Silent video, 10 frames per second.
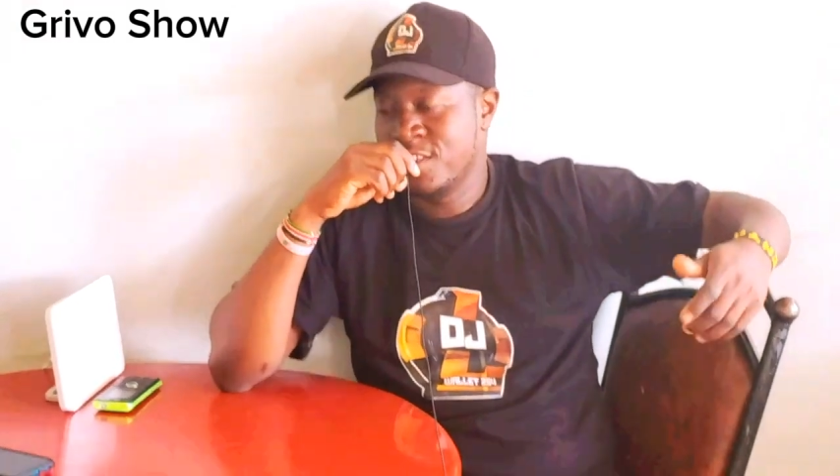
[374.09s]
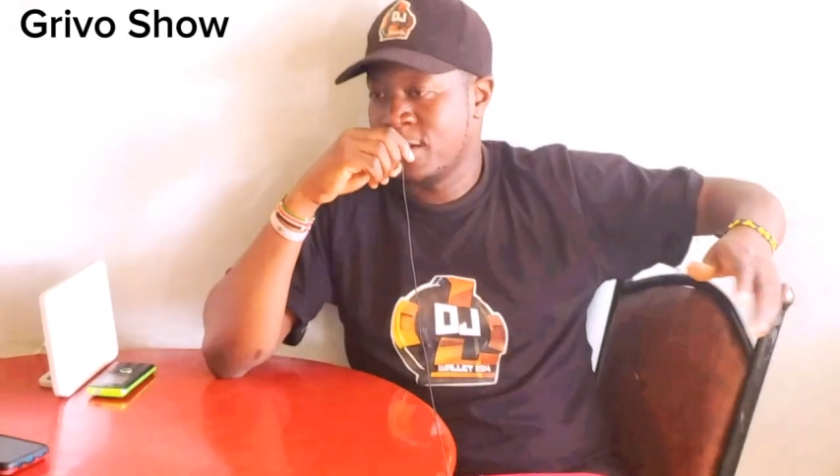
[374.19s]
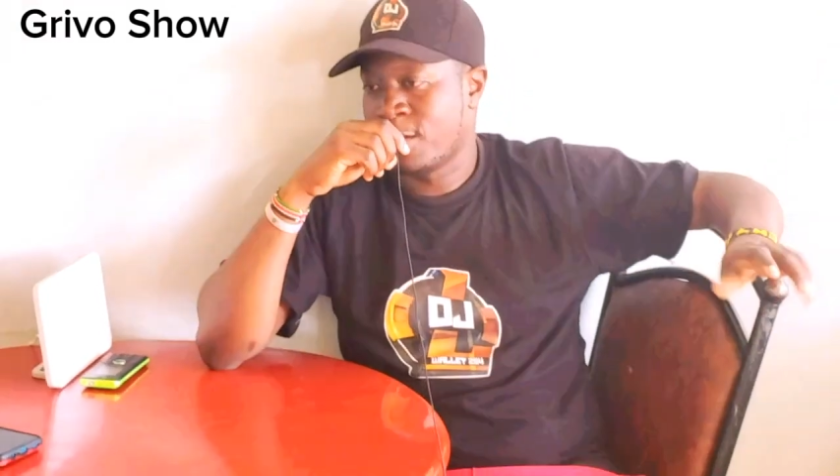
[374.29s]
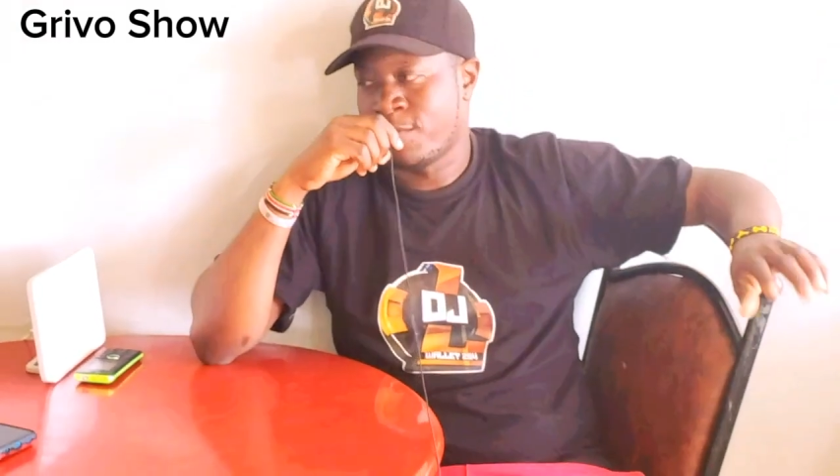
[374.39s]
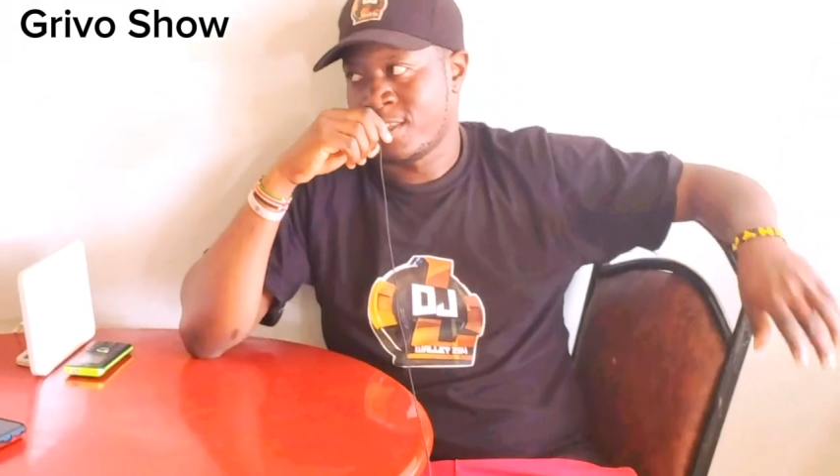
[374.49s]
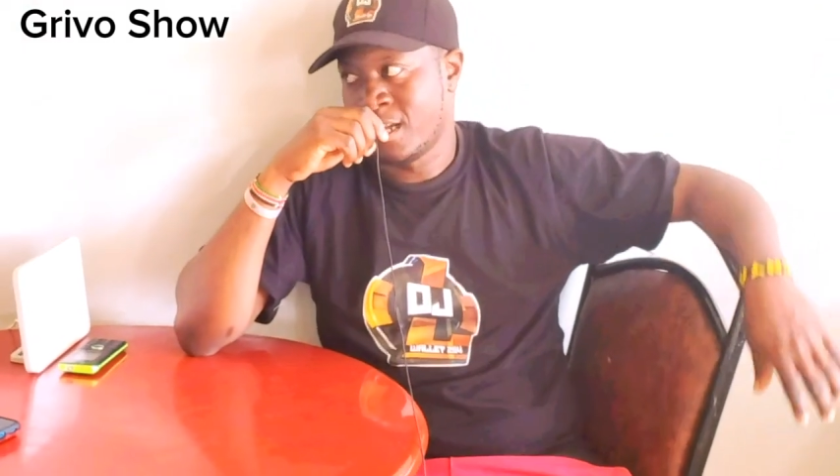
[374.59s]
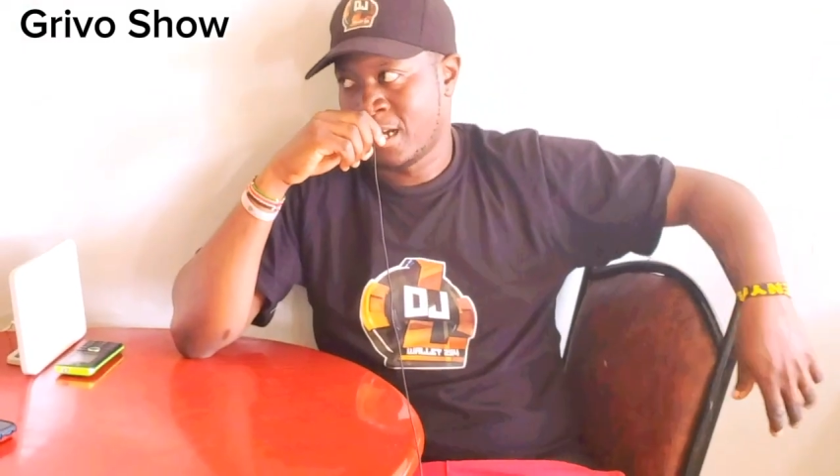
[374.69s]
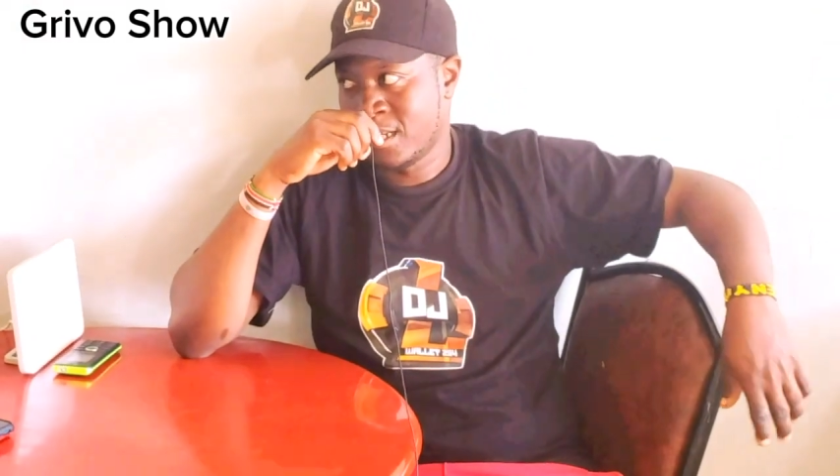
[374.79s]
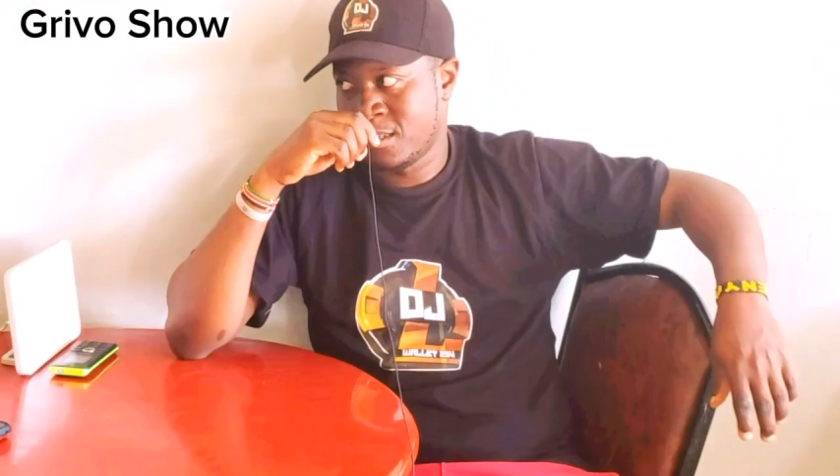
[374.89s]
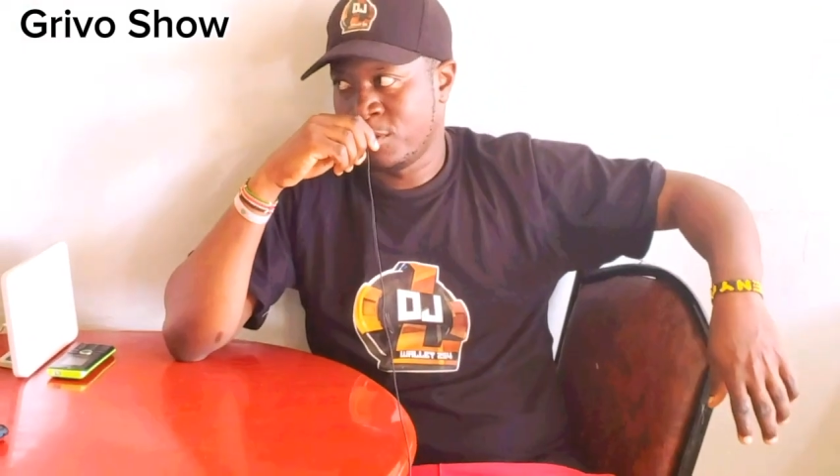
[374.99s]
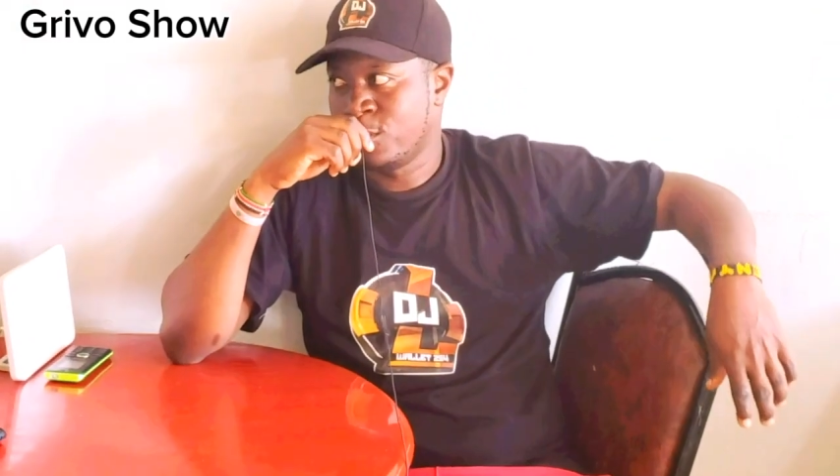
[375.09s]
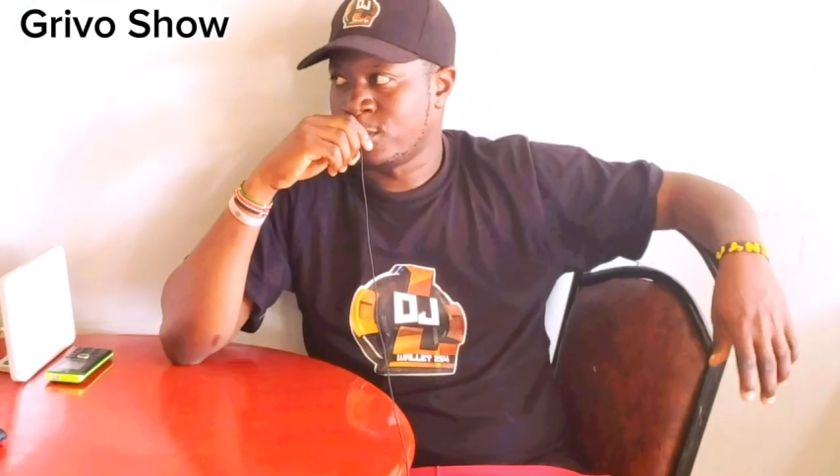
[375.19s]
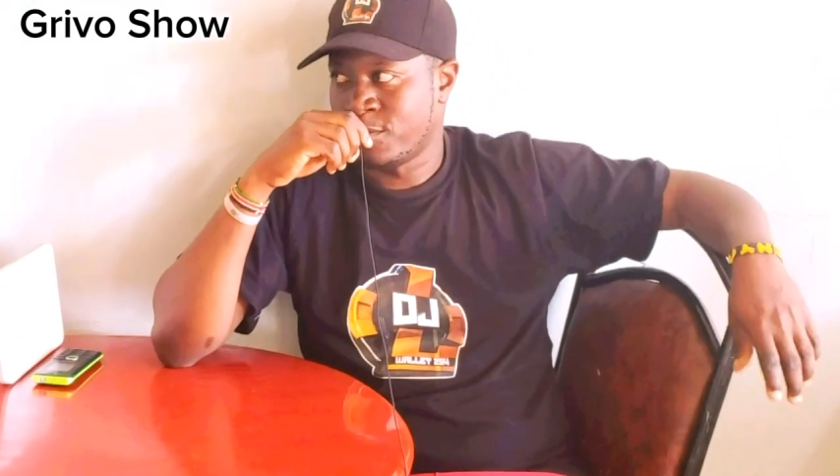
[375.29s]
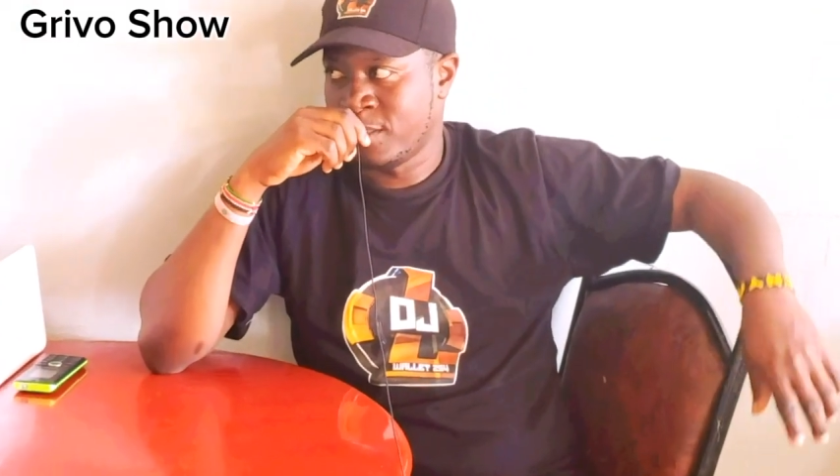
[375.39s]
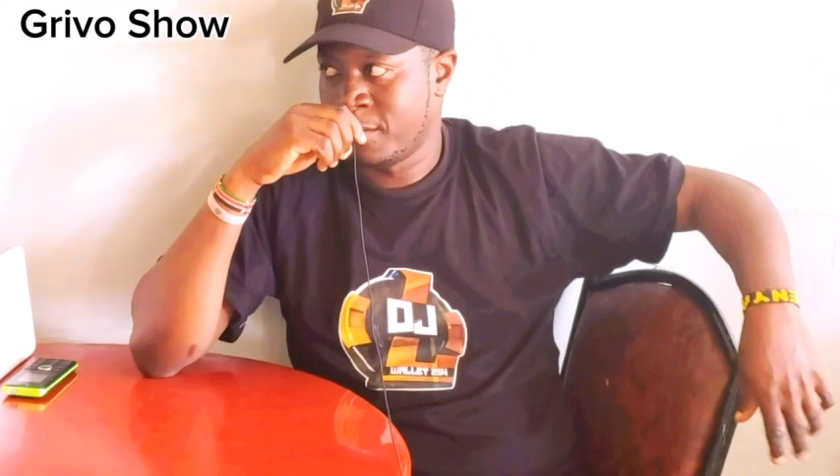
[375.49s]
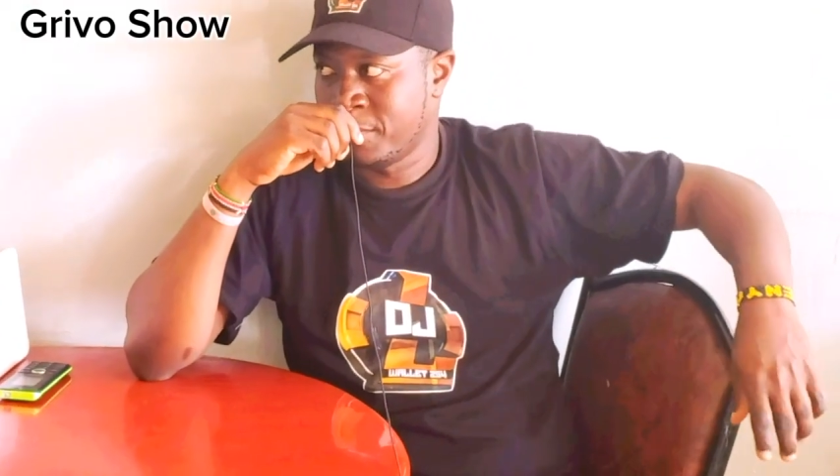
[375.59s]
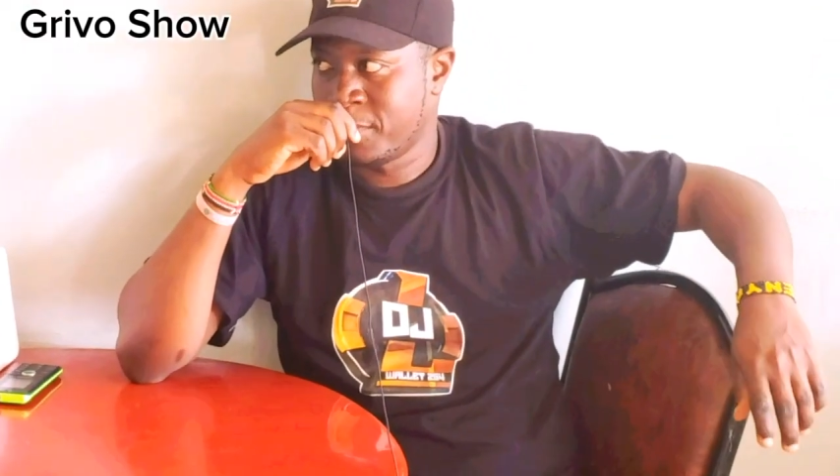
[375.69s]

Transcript: ya kufanya kazi because of them.